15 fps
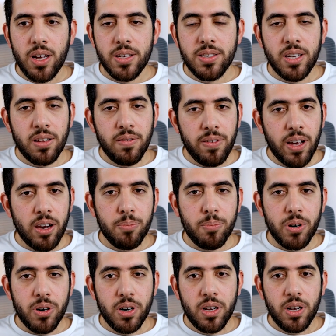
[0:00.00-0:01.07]
it's a
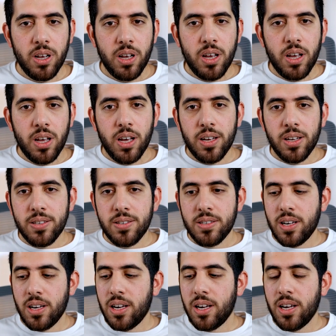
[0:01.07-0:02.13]
developer it's
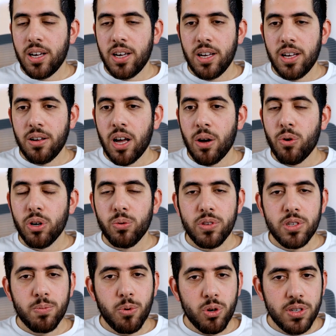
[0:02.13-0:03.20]
a, uh, i worked with
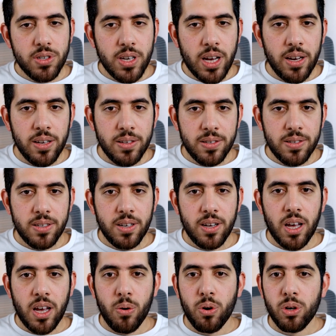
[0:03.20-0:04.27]
sports science
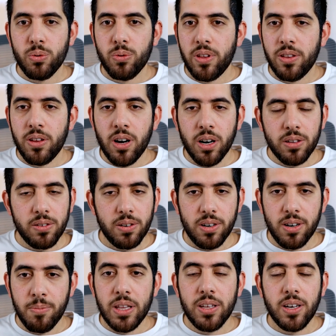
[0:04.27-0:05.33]
i worked with a doctor
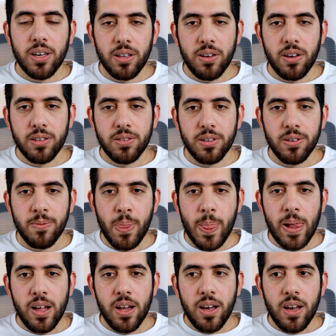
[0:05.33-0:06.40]
a medical doctor
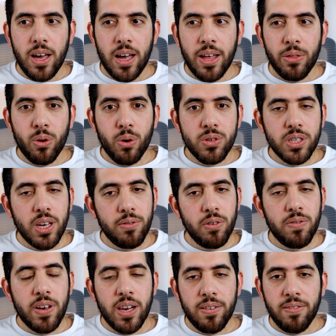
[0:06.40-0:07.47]
and those give you
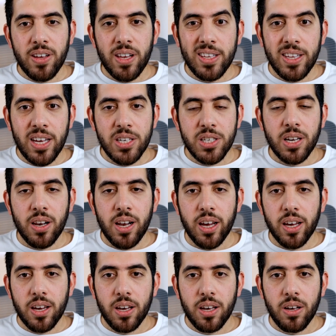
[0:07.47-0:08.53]
val- validation
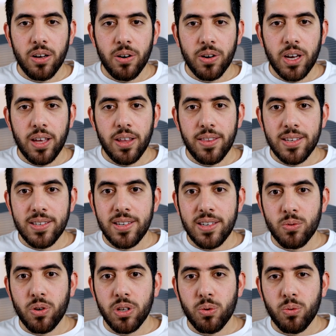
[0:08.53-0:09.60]
like okay this
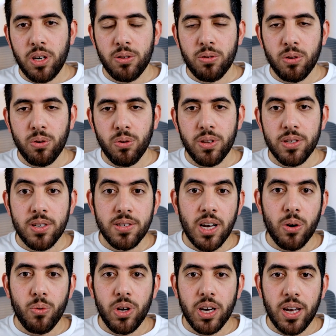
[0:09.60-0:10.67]
is what we need to do this is
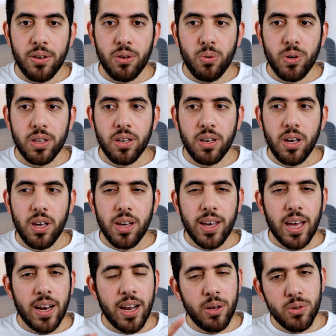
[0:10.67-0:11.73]
how we can do it
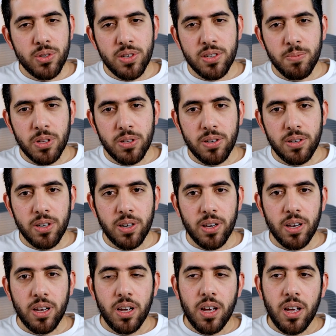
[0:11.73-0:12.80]
can i use this material
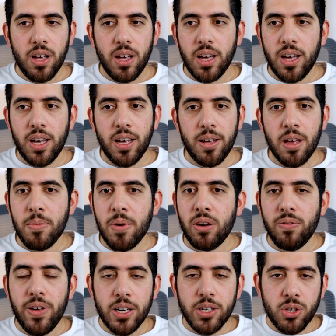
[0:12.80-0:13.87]
uh, a
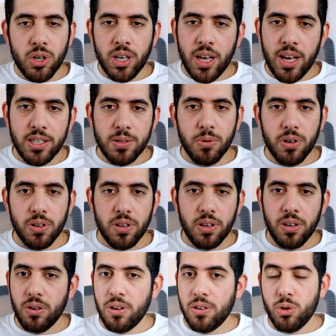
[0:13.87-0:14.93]
manufacturing expert
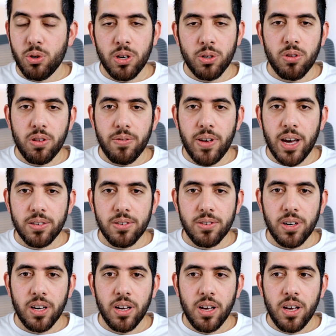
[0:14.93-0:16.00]
uh, talking to the
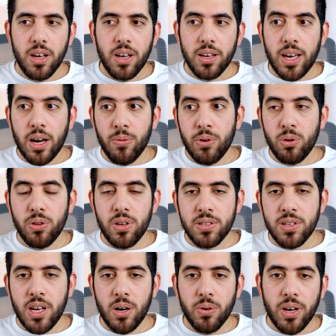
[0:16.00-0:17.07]
factory can we do this
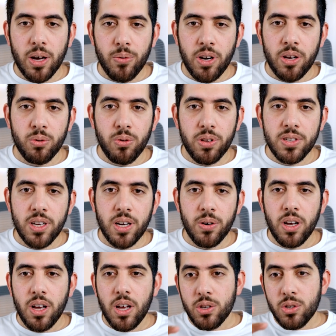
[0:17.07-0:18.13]
now can we not do this now
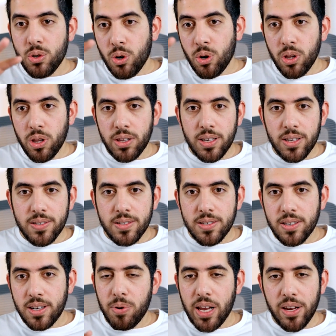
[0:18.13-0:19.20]
so all these
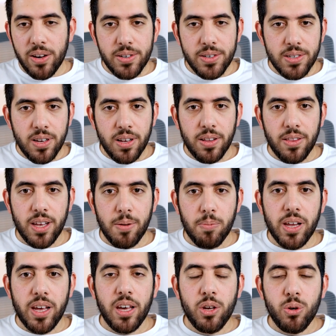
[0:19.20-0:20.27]
players they
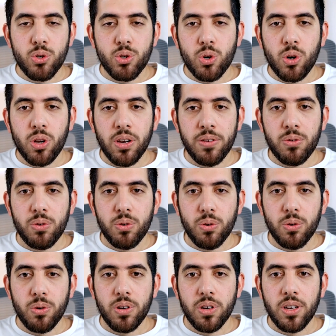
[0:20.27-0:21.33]
play a huge role
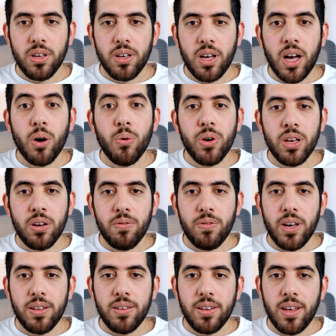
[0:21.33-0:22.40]
into how we
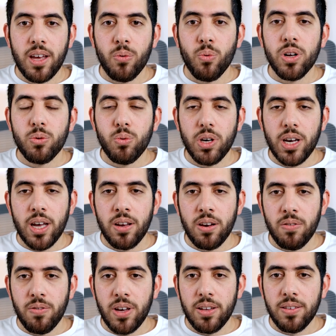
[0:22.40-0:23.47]
innovate and what we can
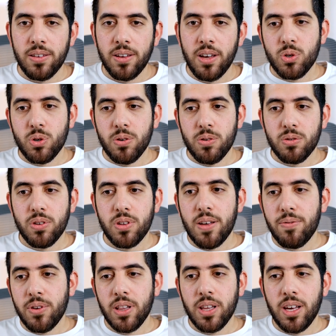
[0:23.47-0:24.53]
innovate so so
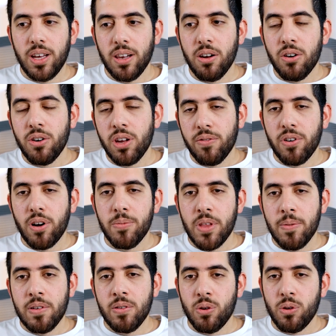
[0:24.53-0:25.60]
definitely learning from
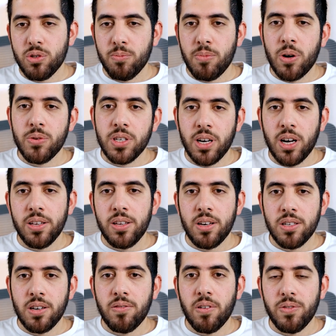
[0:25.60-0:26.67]
them and also bouncing
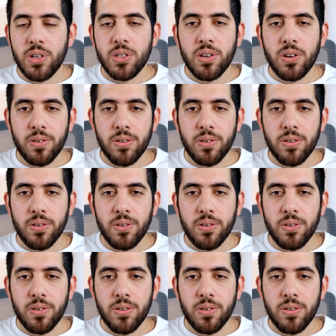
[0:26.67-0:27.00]
ideas off of each